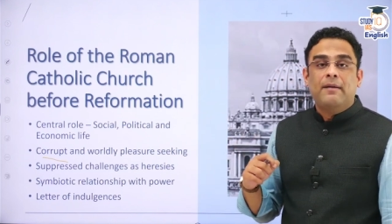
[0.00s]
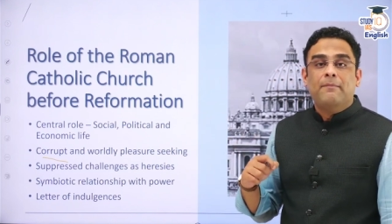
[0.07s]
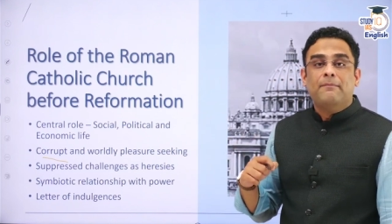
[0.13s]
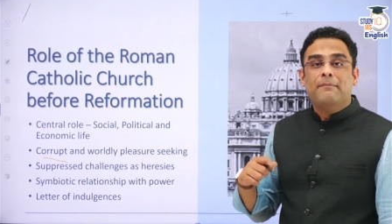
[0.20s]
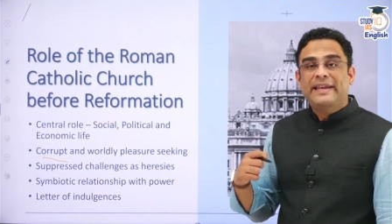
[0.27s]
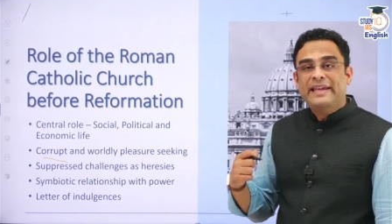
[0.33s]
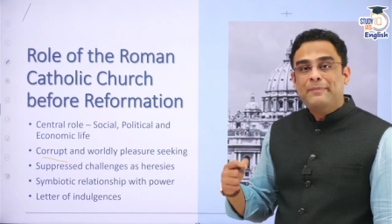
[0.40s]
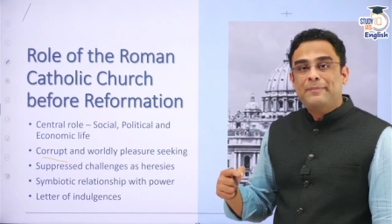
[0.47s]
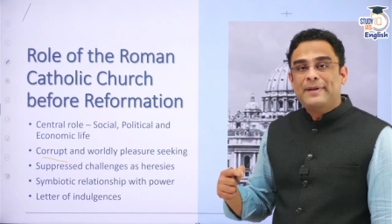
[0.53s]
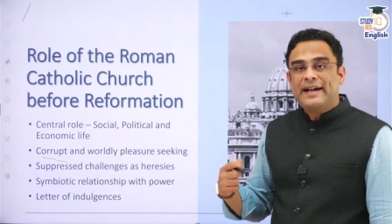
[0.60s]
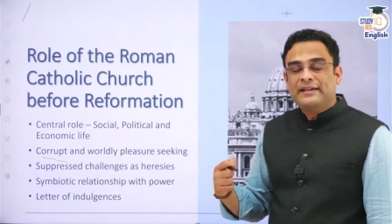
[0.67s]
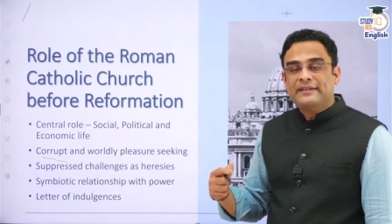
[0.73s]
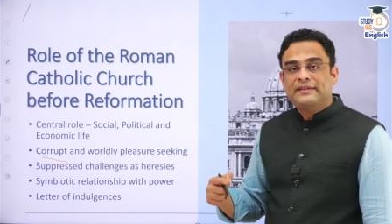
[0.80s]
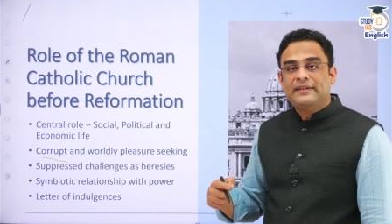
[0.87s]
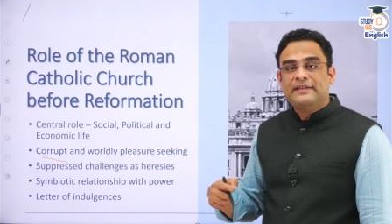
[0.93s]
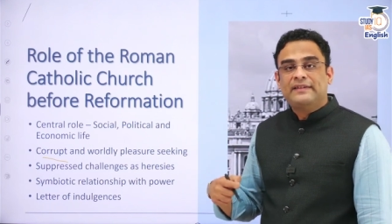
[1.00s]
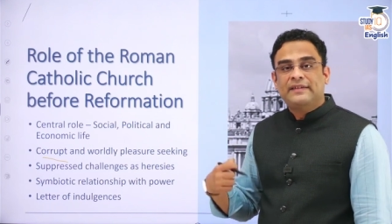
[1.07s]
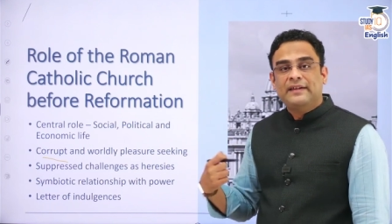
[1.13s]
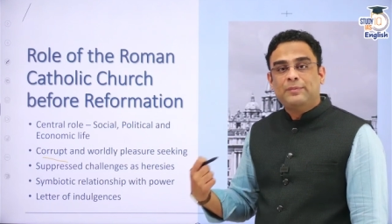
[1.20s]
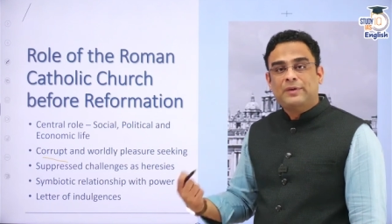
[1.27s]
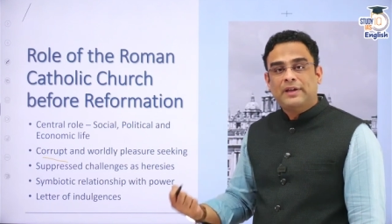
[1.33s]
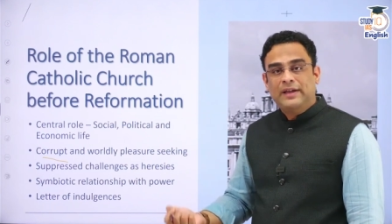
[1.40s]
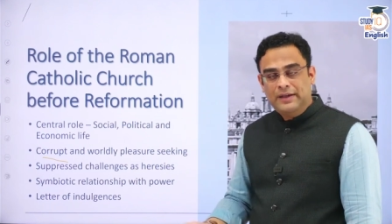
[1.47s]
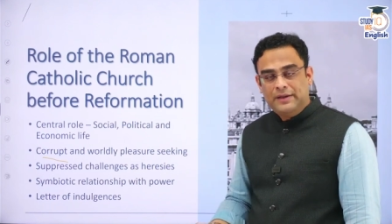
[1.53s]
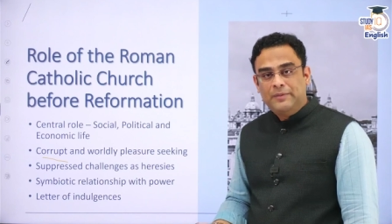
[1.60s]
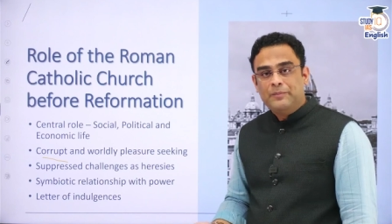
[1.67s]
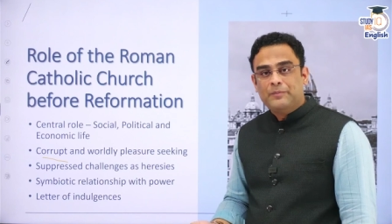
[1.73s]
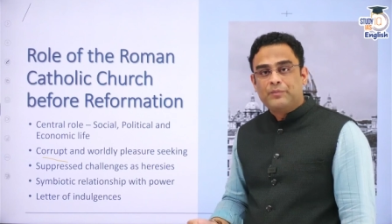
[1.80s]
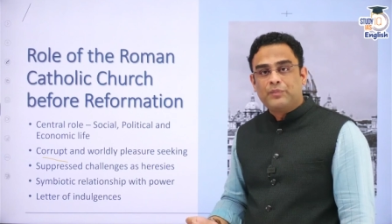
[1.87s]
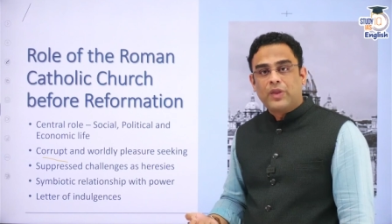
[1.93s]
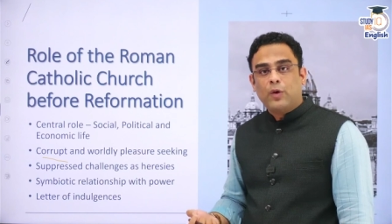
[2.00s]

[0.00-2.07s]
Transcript: Many practices seeped in,